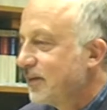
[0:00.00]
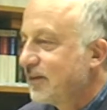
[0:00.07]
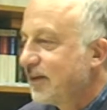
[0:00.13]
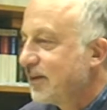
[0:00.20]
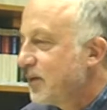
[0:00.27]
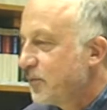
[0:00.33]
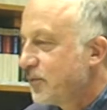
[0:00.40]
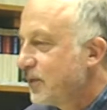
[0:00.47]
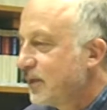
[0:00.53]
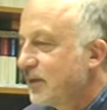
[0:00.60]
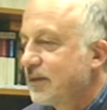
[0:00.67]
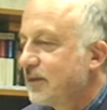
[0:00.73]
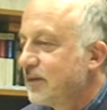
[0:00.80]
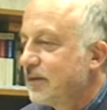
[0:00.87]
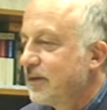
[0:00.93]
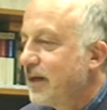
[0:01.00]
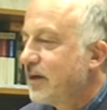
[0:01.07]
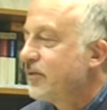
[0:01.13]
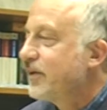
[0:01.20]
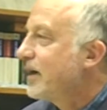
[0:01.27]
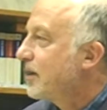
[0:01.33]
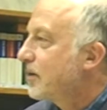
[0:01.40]
scientific
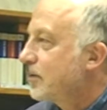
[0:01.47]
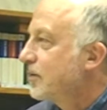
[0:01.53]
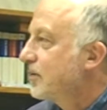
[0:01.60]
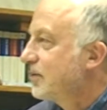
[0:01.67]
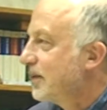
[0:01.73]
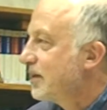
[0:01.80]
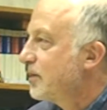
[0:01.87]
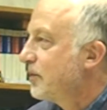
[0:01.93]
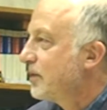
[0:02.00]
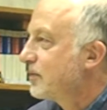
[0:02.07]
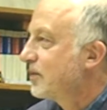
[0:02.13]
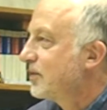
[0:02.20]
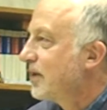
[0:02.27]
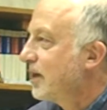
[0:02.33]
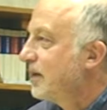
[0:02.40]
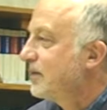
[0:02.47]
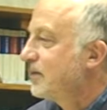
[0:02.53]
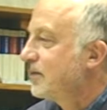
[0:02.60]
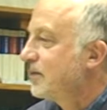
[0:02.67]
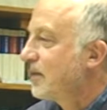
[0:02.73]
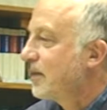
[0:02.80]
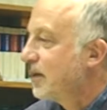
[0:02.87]
area or scientific
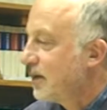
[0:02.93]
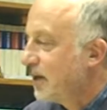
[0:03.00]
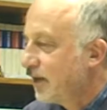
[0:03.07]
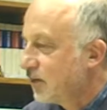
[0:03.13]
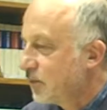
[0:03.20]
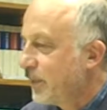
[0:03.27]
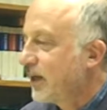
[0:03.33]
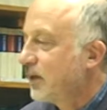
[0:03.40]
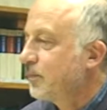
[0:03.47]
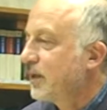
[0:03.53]
results that I expect,